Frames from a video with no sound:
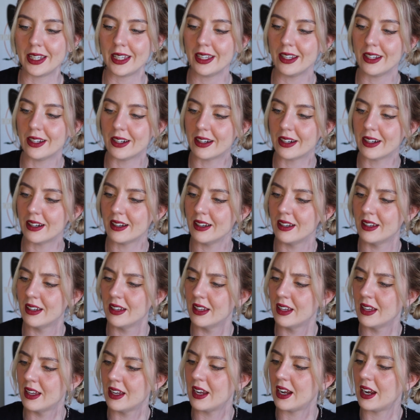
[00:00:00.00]
here.
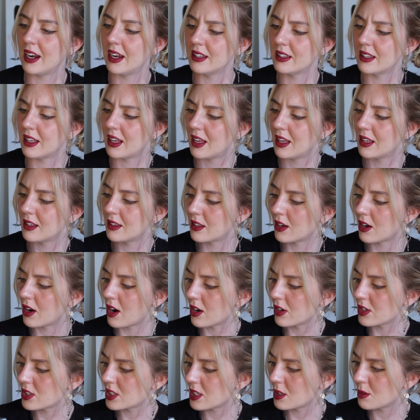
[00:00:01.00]
And then there
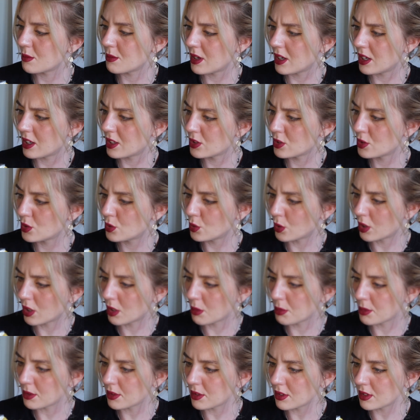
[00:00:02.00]
are some
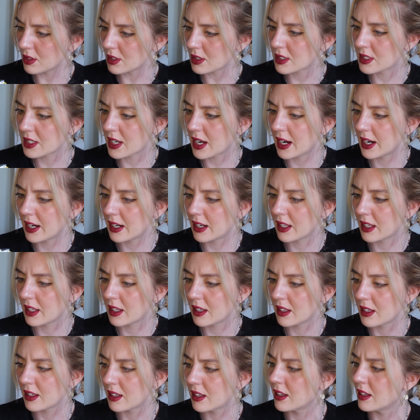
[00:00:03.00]
adorable
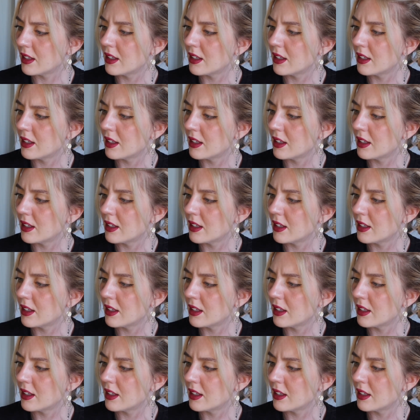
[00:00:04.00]
tiny